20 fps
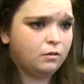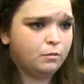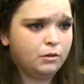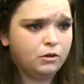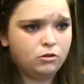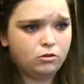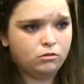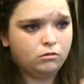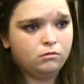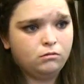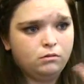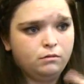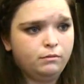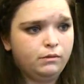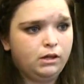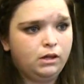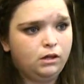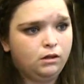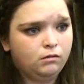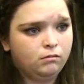special to
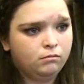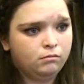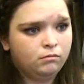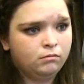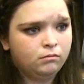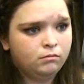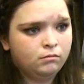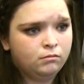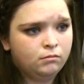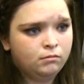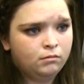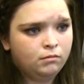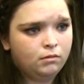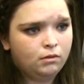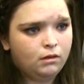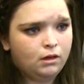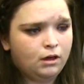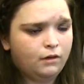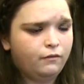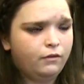me.
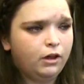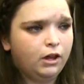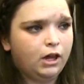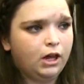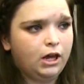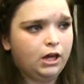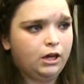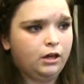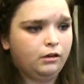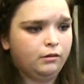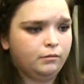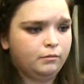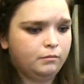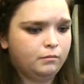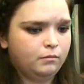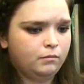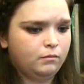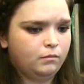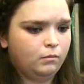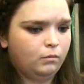I feel like
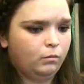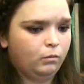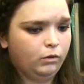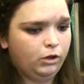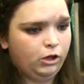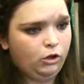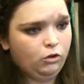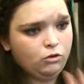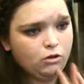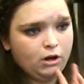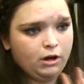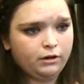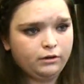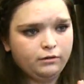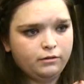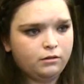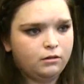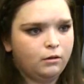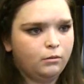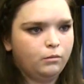when you talk
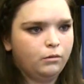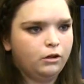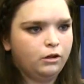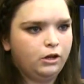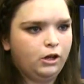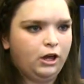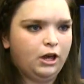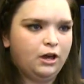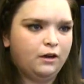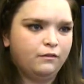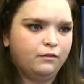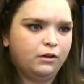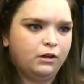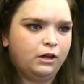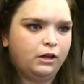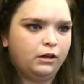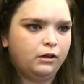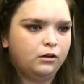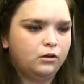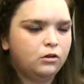to someone, you have
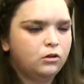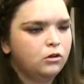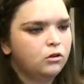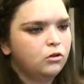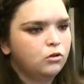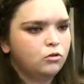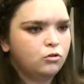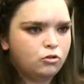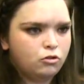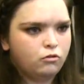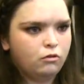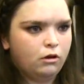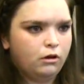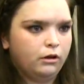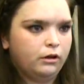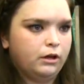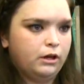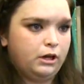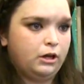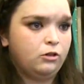a
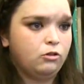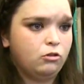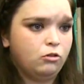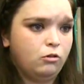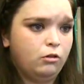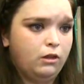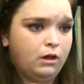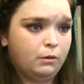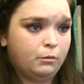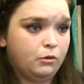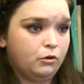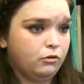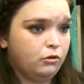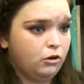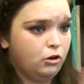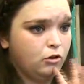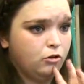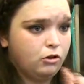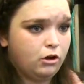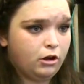strong connection to that
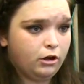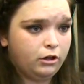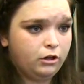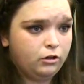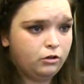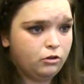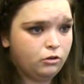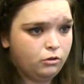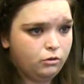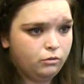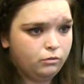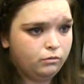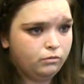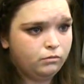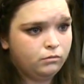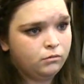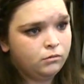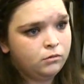person you're talking to.